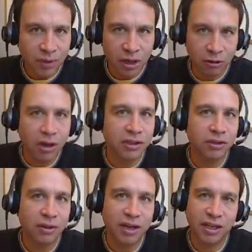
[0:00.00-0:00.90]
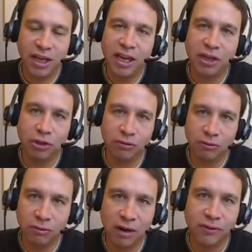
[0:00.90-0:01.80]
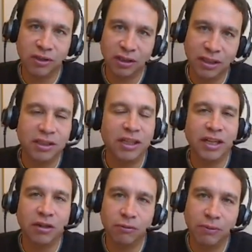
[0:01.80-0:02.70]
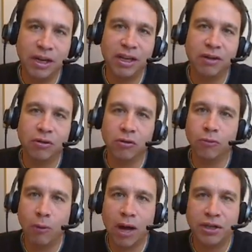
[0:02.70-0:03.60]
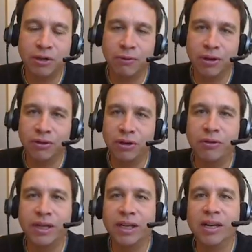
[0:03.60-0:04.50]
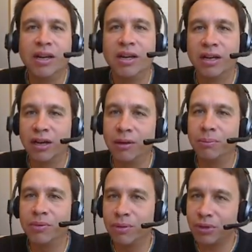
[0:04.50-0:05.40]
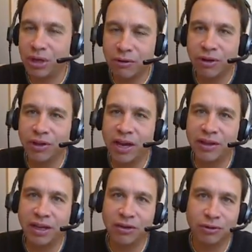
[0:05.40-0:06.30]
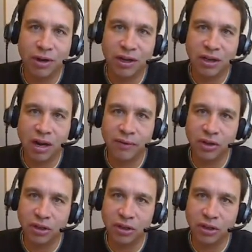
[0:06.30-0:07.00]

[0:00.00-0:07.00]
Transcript: you're also trying to teach whoever is listening or reading or watching what you're doing, the material that you're trying to cover.